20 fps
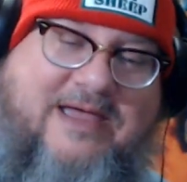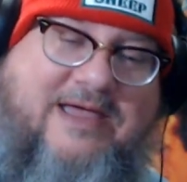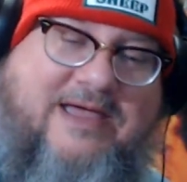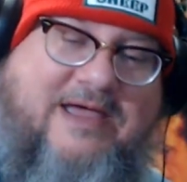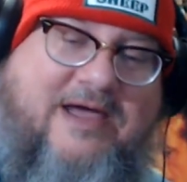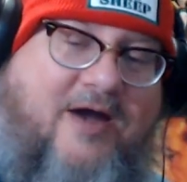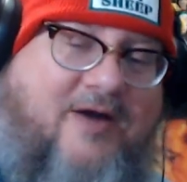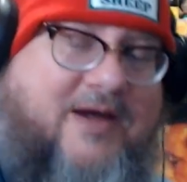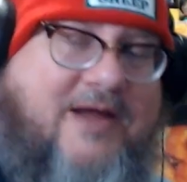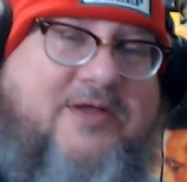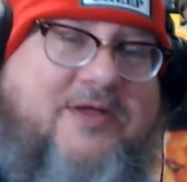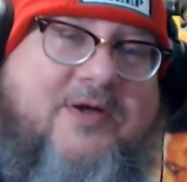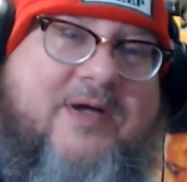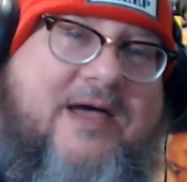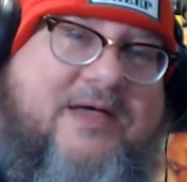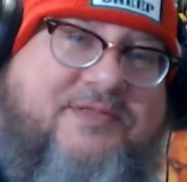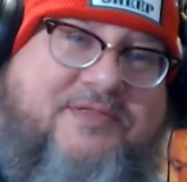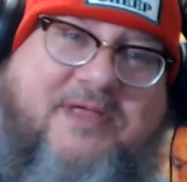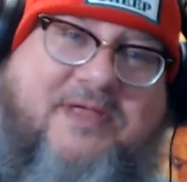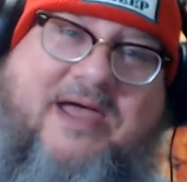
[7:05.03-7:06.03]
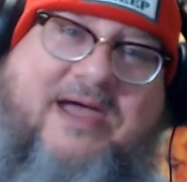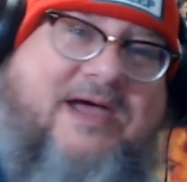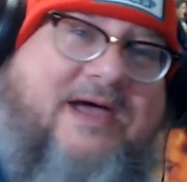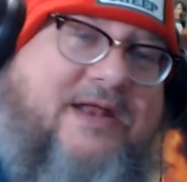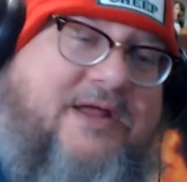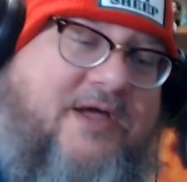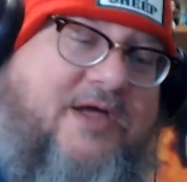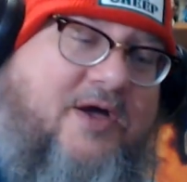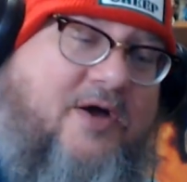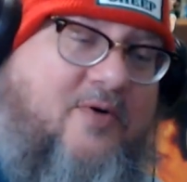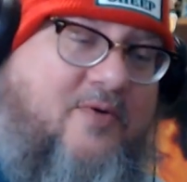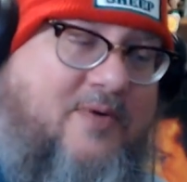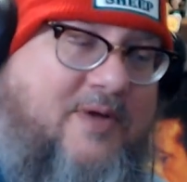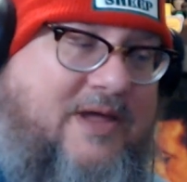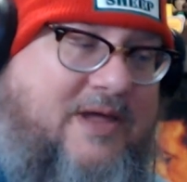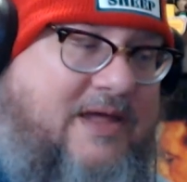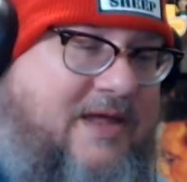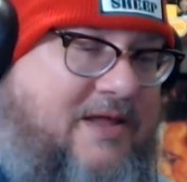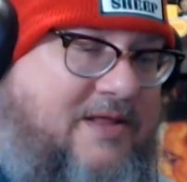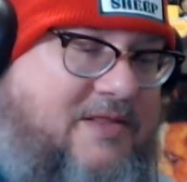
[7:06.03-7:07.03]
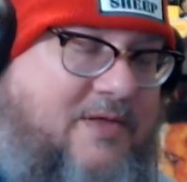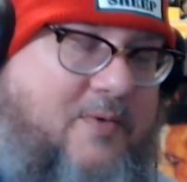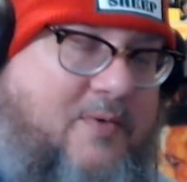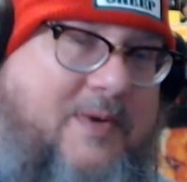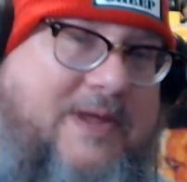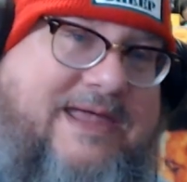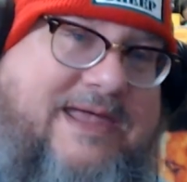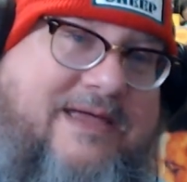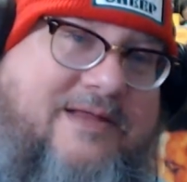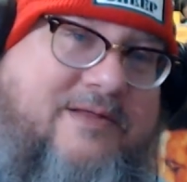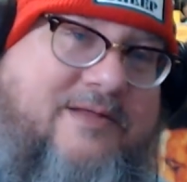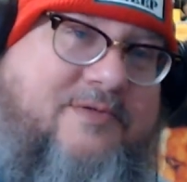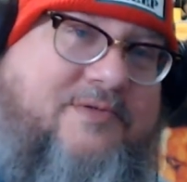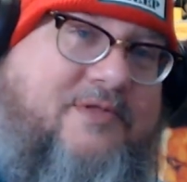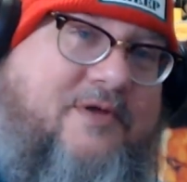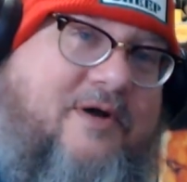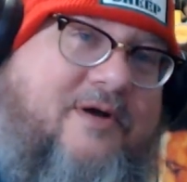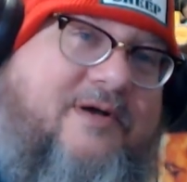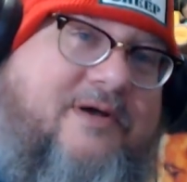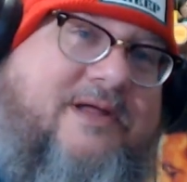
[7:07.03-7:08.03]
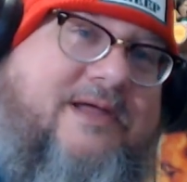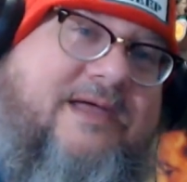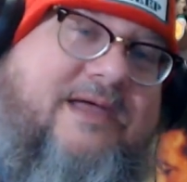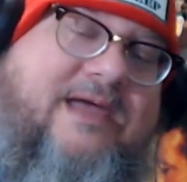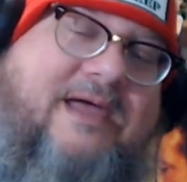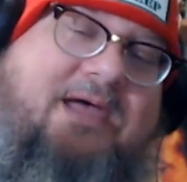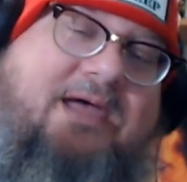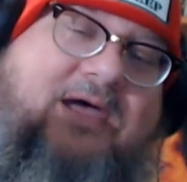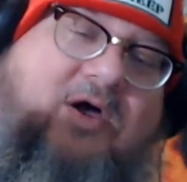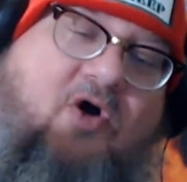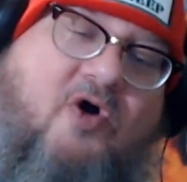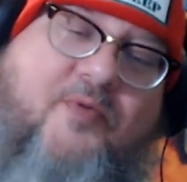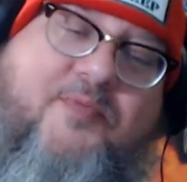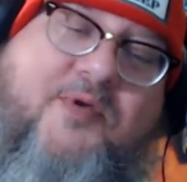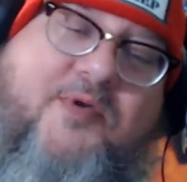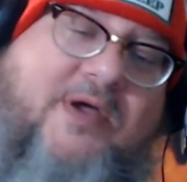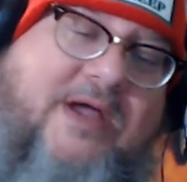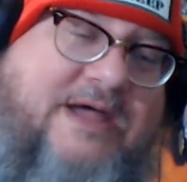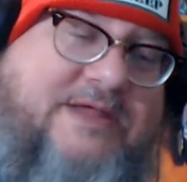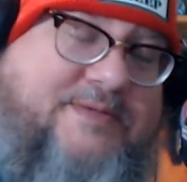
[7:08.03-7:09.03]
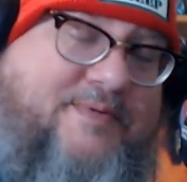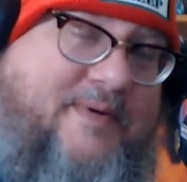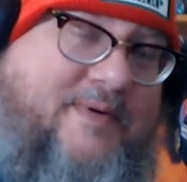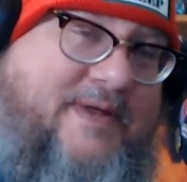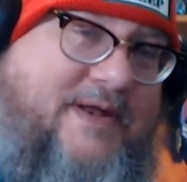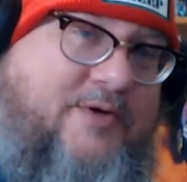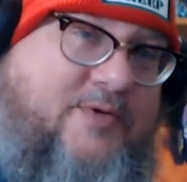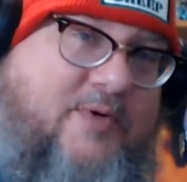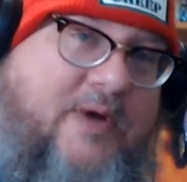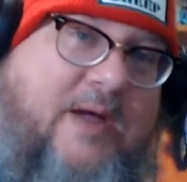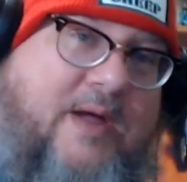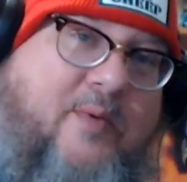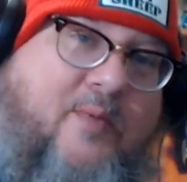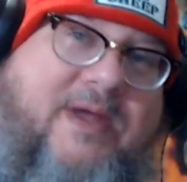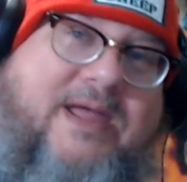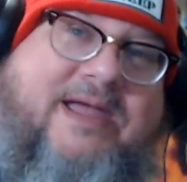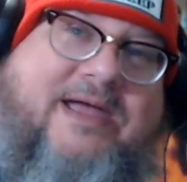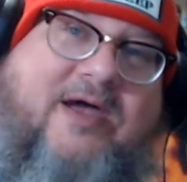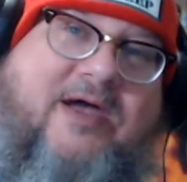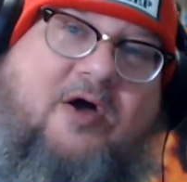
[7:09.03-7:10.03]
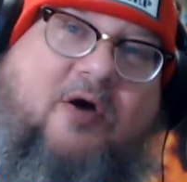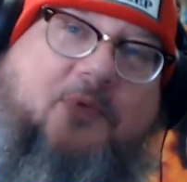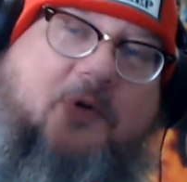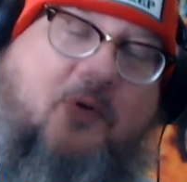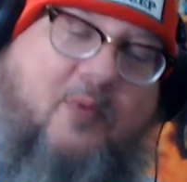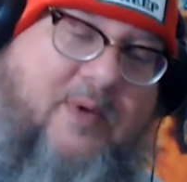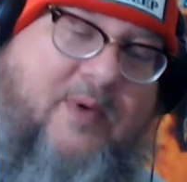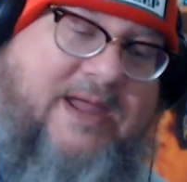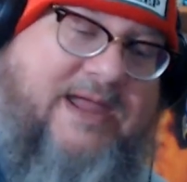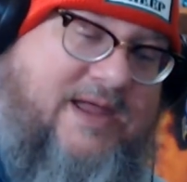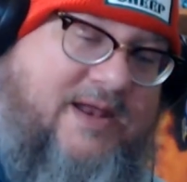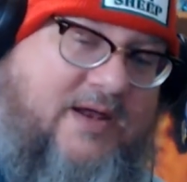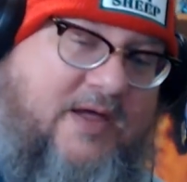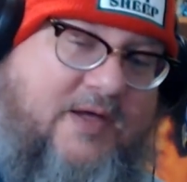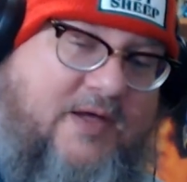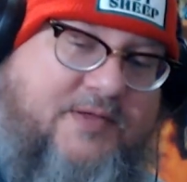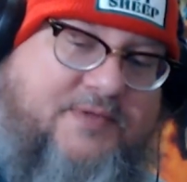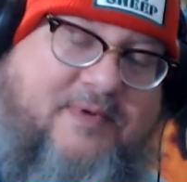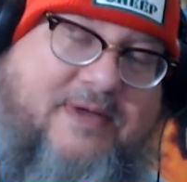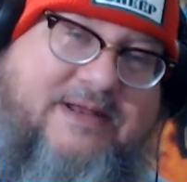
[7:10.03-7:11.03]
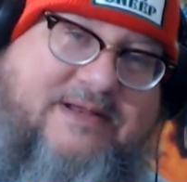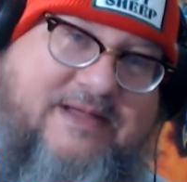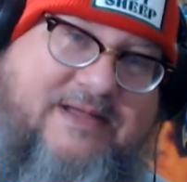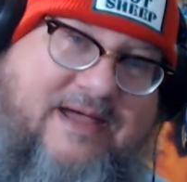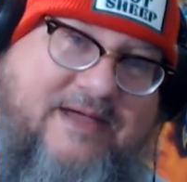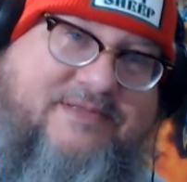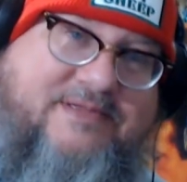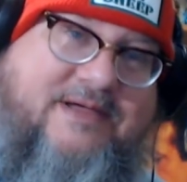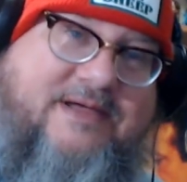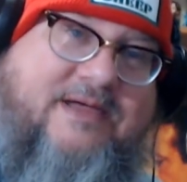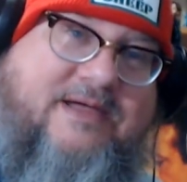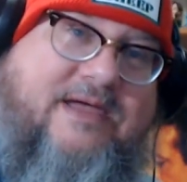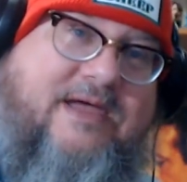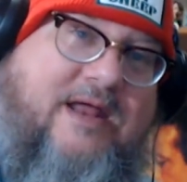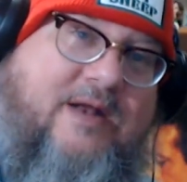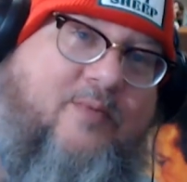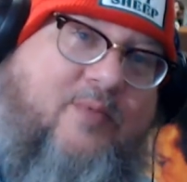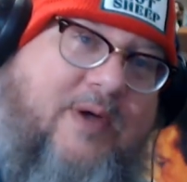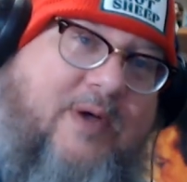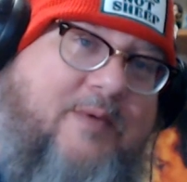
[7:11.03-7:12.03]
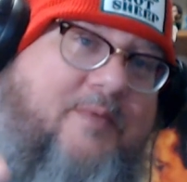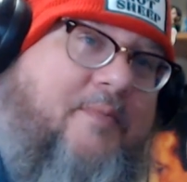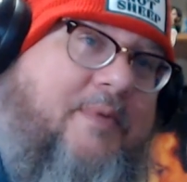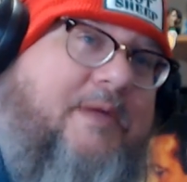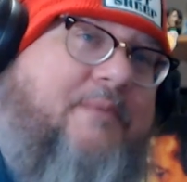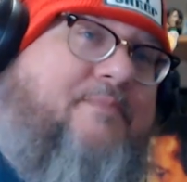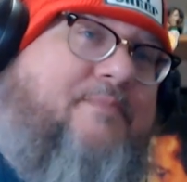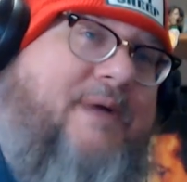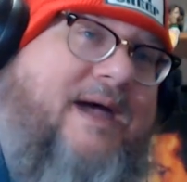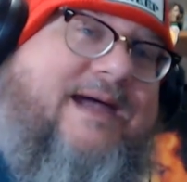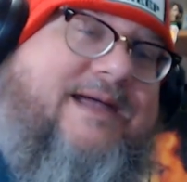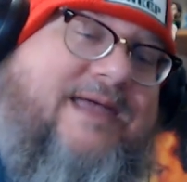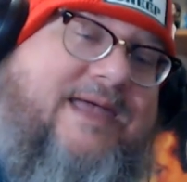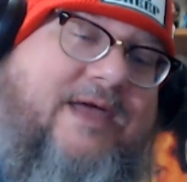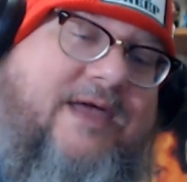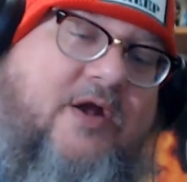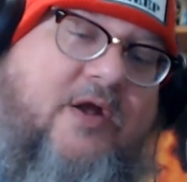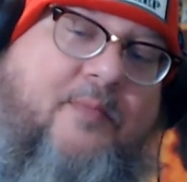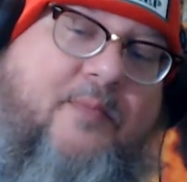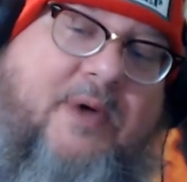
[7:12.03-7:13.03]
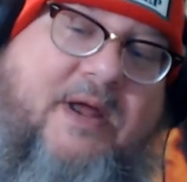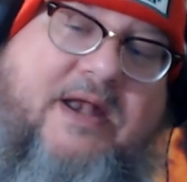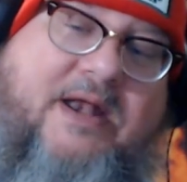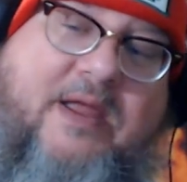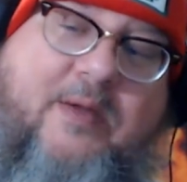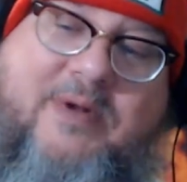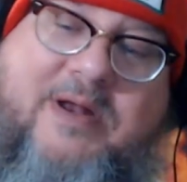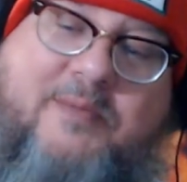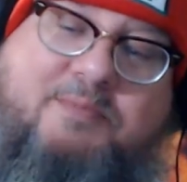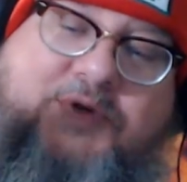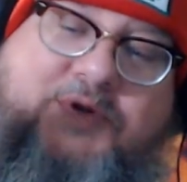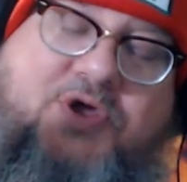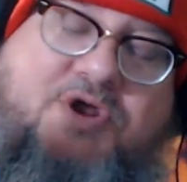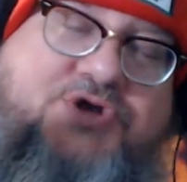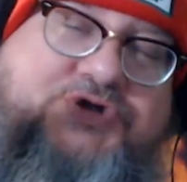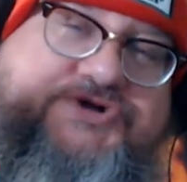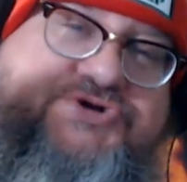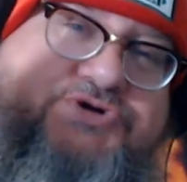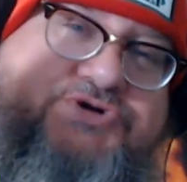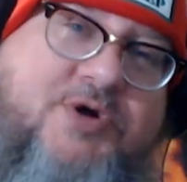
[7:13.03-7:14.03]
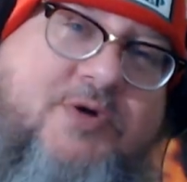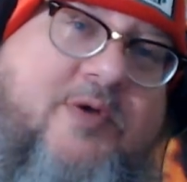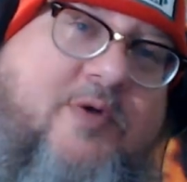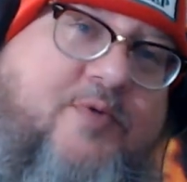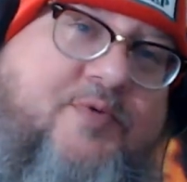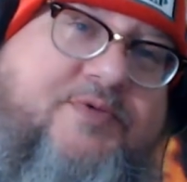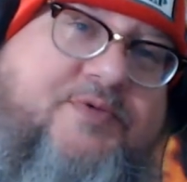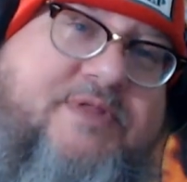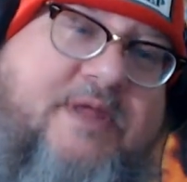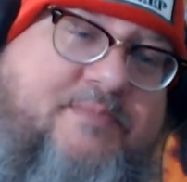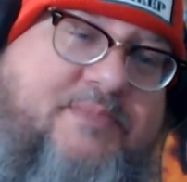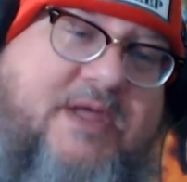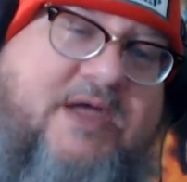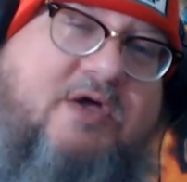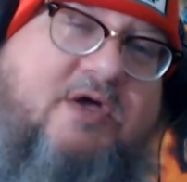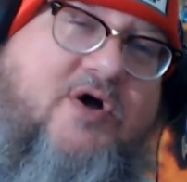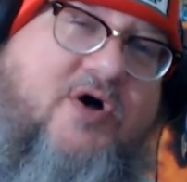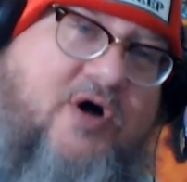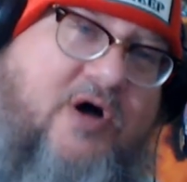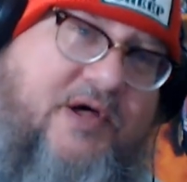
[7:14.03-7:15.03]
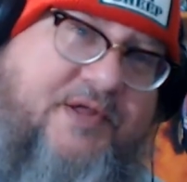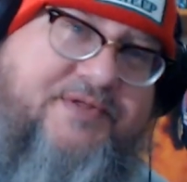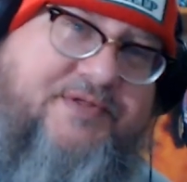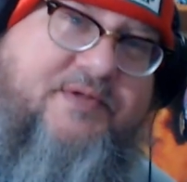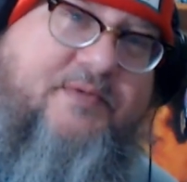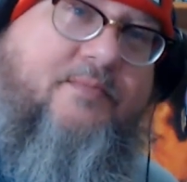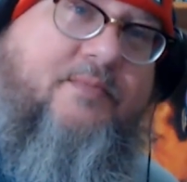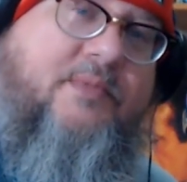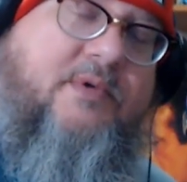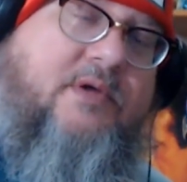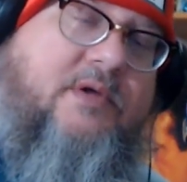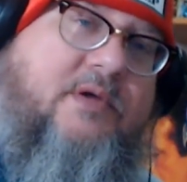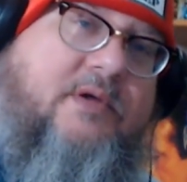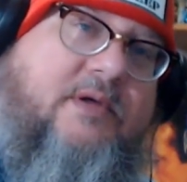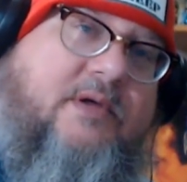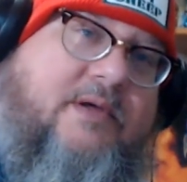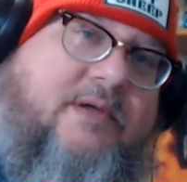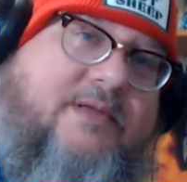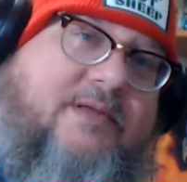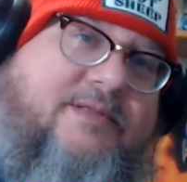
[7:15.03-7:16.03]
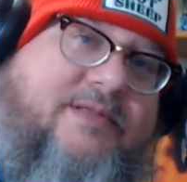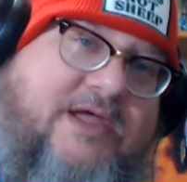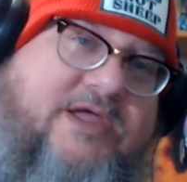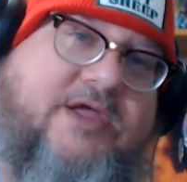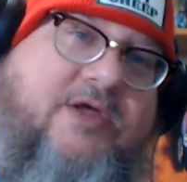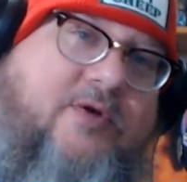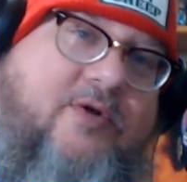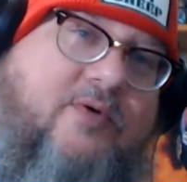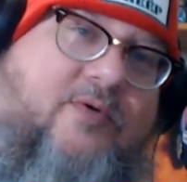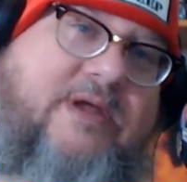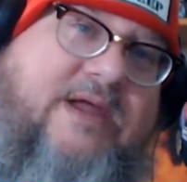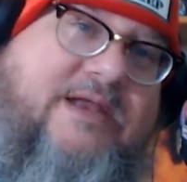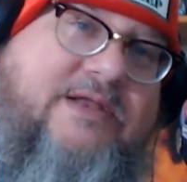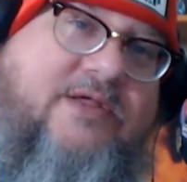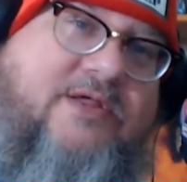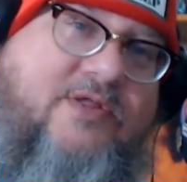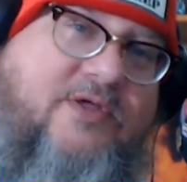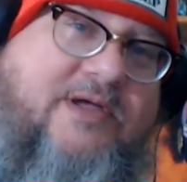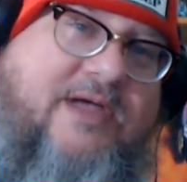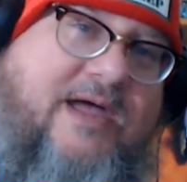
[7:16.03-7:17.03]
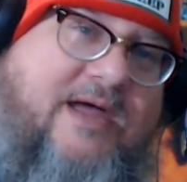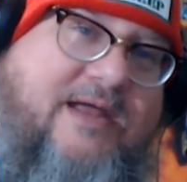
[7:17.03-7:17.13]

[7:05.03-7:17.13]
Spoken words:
All right, you guys, I gotta go. The weekend is starting. I hope you guys have had a great week. I hope your weekend goes fantastic. And we will be back again on Monday when I'm gonna show you something awesome that you need to look at.